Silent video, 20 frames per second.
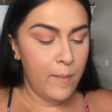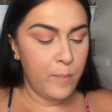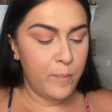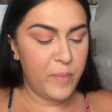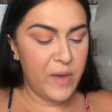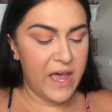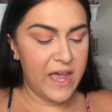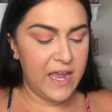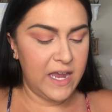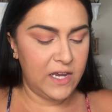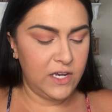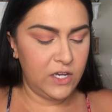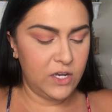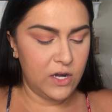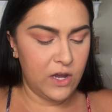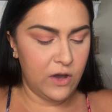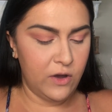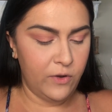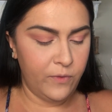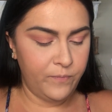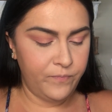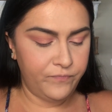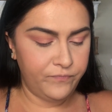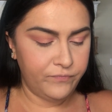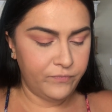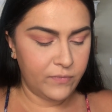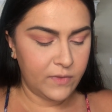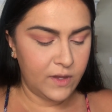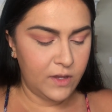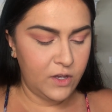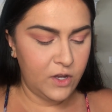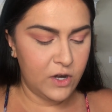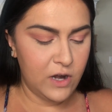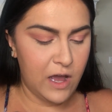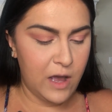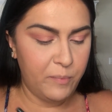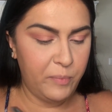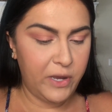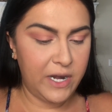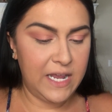but you know, you're
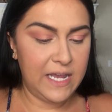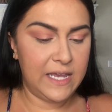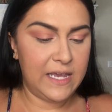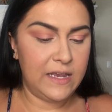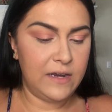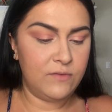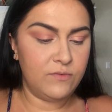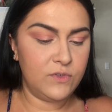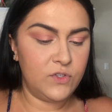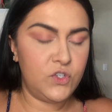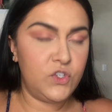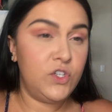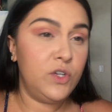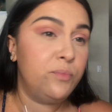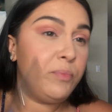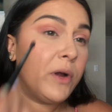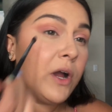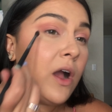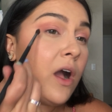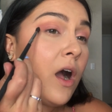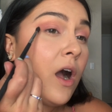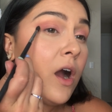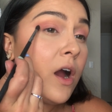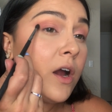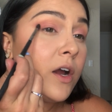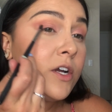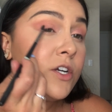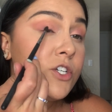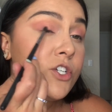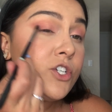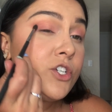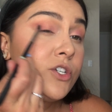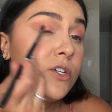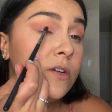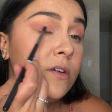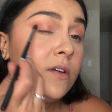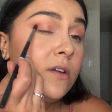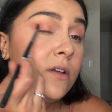not putting in super harsh